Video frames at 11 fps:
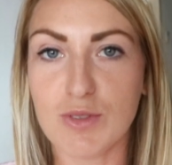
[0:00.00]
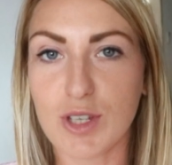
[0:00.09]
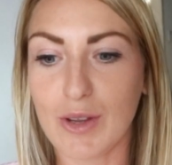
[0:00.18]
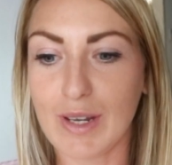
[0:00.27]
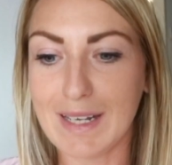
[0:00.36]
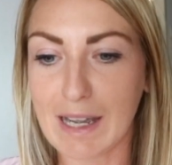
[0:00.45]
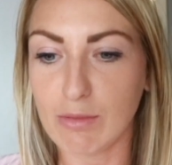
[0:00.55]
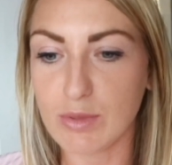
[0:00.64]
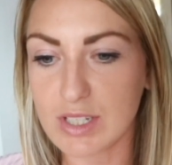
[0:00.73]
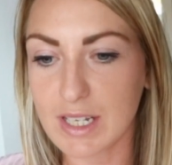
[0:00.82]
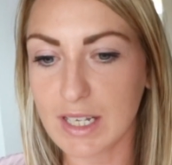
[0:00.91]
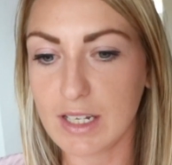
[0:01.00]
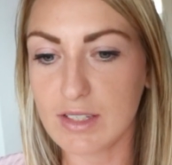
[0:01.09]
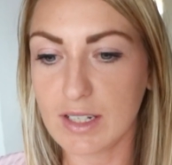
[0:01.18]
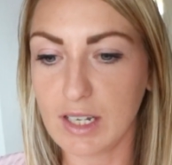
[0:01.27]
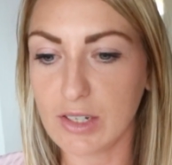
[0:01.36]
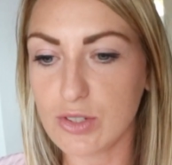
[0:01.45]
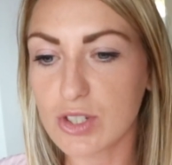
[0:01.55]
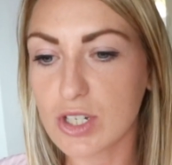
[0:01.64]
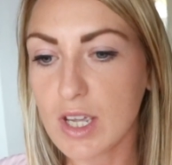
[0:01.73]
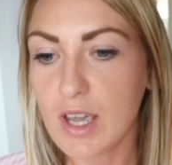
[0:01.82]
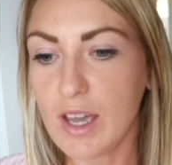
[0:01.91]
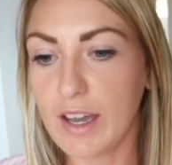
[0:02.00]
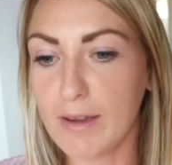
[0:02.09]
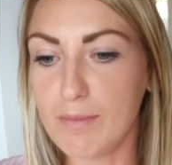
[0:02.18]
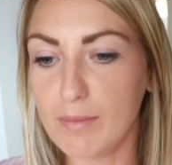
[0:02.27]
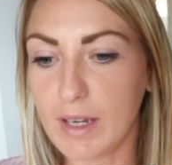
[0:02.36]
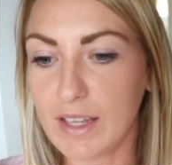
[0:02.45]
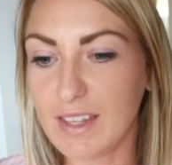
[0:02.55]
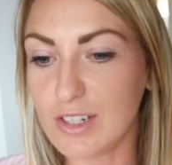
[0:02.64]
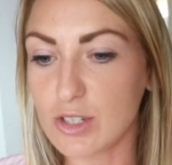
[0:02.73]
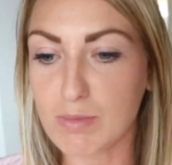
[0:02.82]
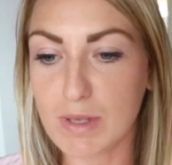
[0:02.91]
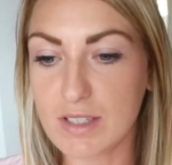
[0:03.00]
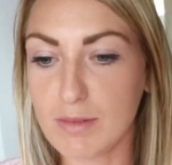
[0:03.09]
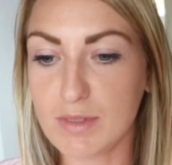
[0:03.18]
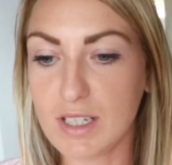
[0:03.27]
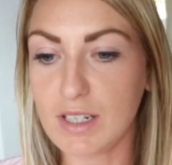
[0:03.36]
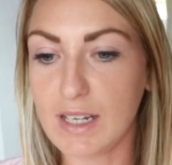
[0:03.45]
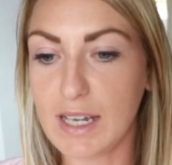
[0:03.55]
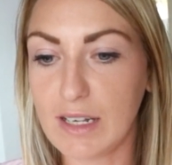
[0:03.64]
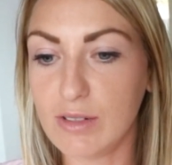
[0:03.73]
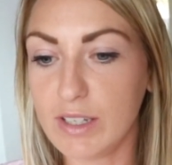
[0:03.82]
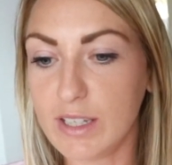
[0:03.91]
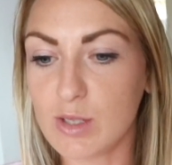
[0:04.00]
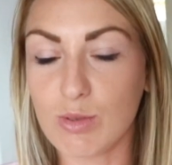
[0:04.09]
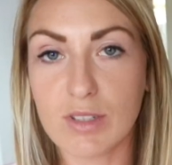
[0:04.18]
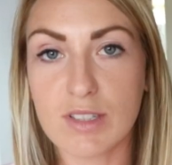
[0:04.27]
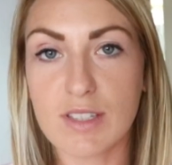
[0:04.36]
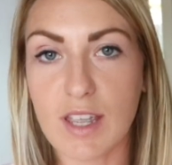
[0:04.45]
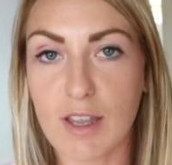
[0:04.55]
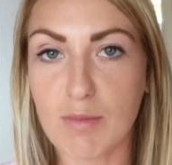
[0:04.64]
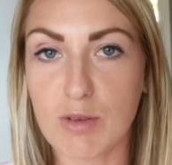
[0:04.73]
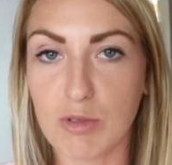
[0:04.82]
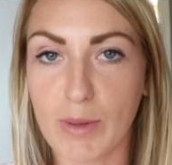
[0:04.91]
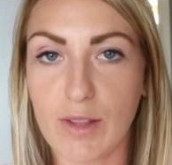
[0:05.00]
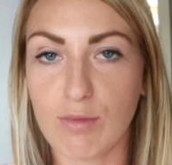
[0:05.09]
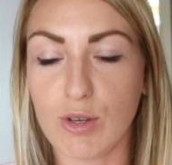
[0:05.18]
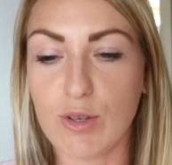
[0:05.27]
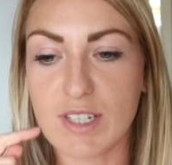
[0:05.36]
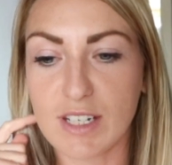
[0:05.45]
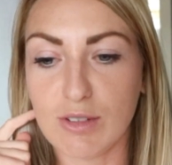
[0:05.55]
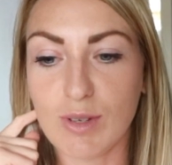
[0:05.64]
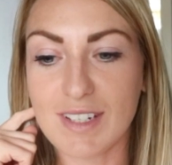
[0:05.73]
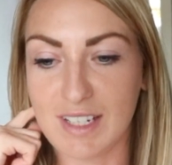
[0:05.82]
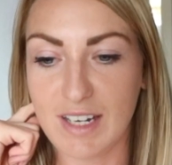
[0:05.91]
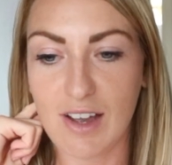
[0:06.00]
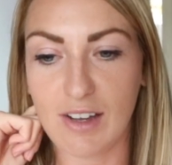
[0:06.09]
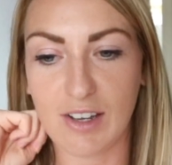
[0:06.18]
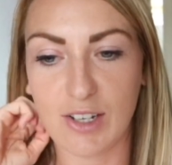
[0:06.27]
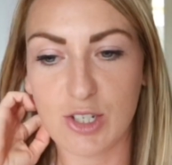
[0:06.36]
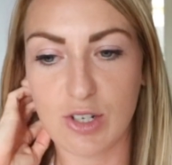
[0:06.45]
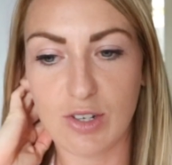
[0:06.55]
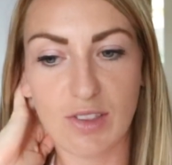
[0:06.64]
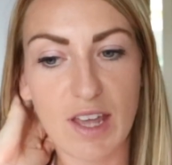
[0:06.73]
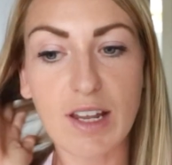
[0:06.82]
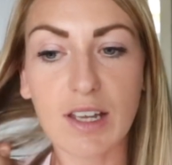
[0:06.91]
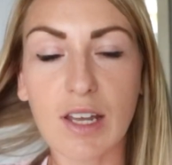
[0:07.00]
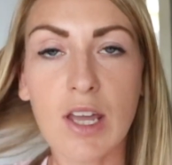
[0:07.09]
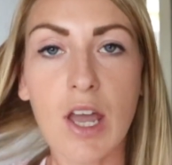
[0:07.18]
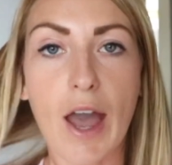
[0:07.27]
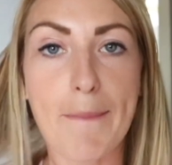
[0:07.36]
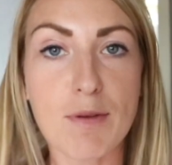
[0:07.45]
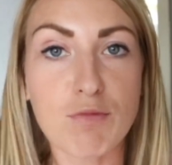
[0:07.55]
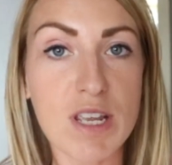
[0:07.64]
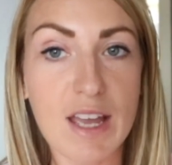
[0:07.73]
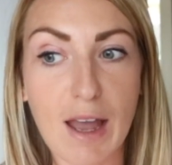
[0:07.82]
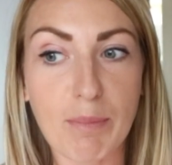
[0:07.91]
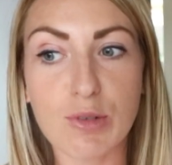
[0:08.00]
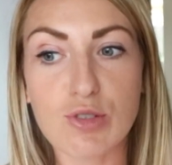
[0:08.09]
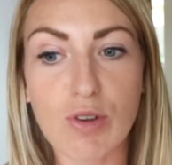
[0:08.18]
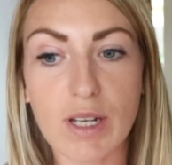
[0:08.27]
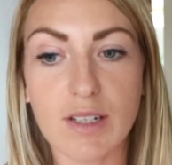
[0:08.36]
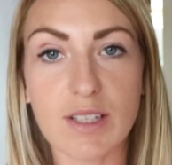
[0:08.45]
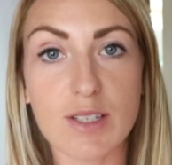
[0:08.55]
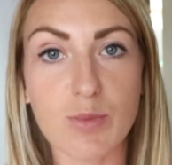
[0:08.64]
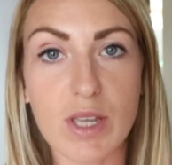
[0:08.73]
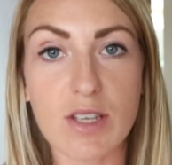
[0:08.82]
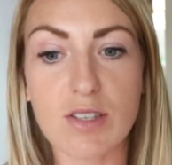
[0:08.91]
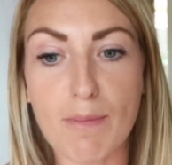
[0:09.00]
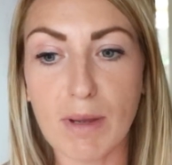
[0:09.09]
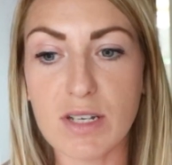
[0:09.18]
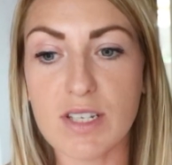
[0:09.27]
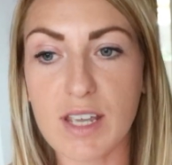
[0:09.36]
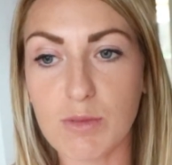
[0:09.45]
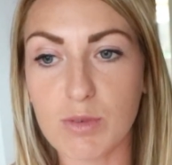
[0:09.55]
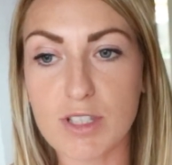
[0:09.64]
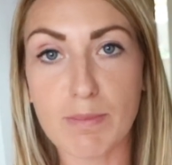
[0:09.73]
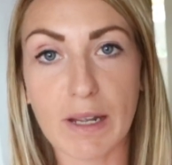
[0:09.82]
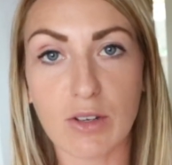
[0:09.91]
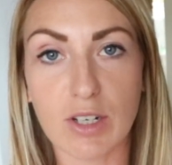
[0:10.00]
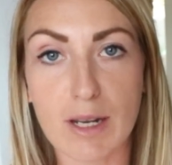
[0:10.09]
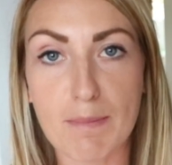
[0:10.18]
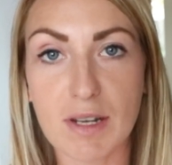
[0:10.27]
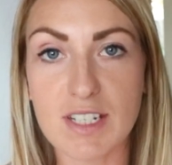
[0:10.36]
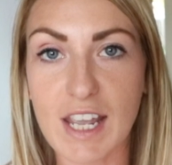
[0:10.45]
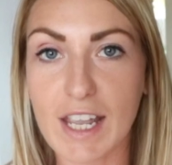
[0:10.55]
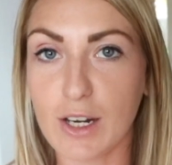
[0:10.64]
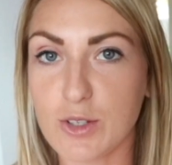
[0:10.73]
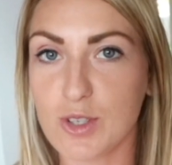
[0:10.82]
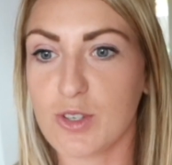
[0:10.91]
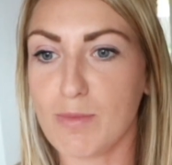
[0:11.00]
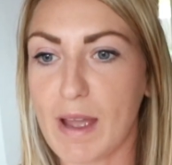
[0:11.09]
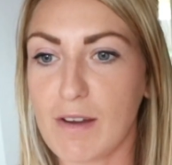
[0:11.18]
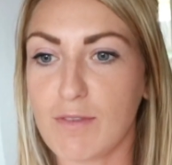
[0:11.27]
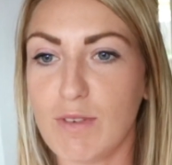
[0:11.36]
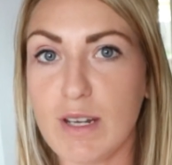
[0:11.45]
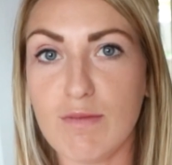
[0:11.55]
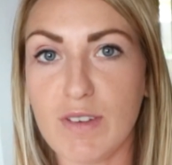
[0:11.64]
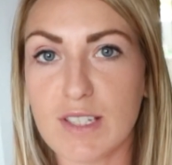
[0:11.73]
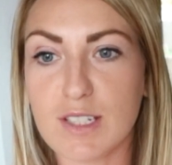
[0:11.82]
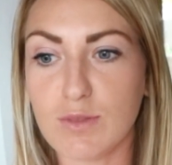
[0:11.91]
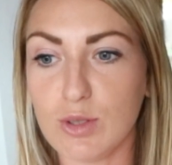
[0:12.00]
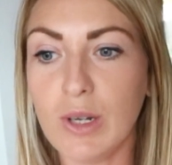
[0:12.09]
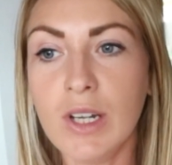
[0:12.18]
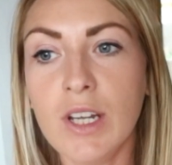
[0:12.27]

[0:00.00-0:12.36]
so now I'm just digging into lunch, and then just means that dinner now, this will take me all the way through till dinner, I should think. Recap on training this week. So Monday was the bank holiday Monday and I just got back from Reading Festival,